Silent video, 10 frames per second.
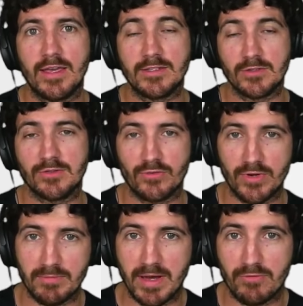is also
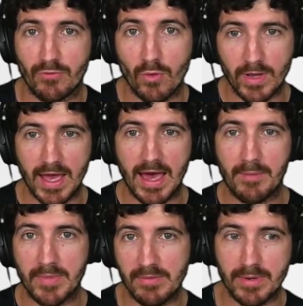created by
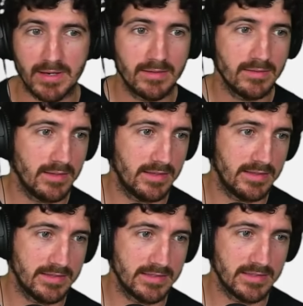Amoeba.
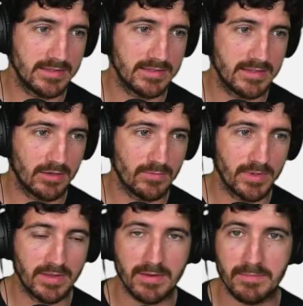This is the
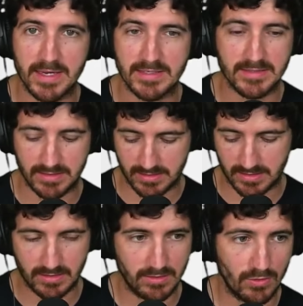company that makes
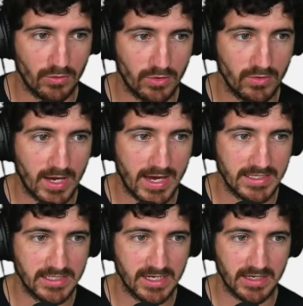audio
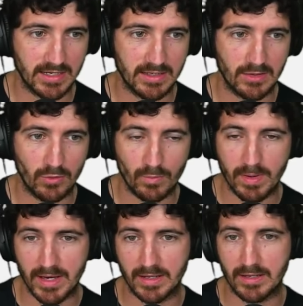hijack and
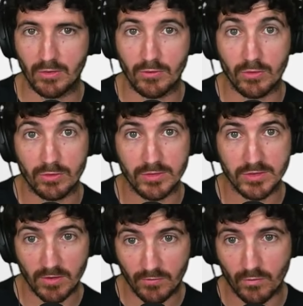loopback and other
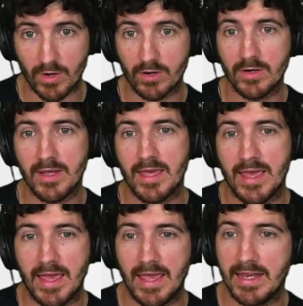software.
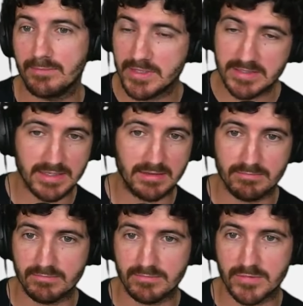And I'm testing
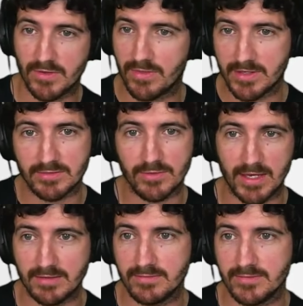some things
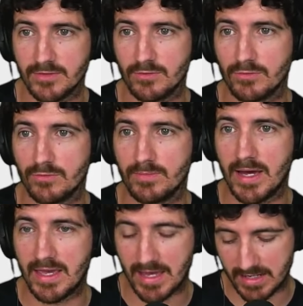today. So
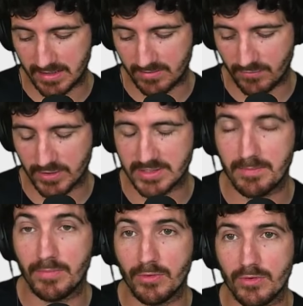I added, for
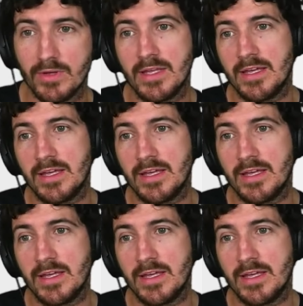example,